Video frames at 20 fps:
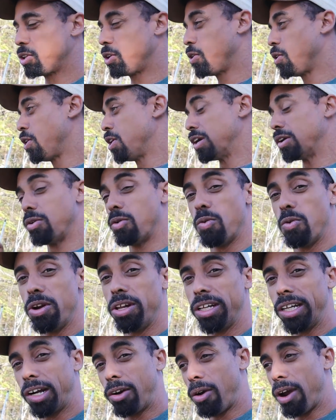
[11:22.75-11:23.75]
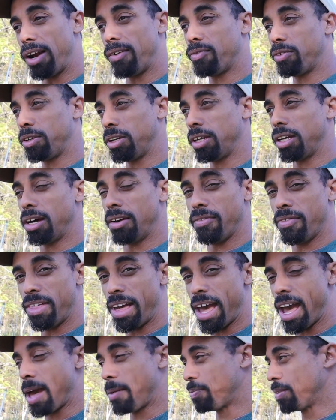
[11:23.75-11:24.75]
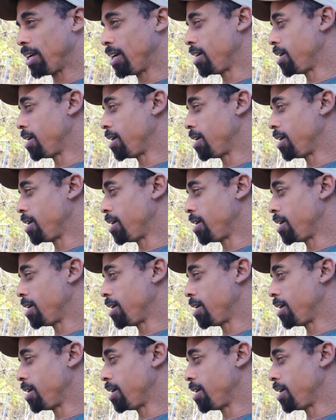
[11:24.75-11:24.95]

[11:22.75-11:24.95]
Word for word: So we're really grateful of that.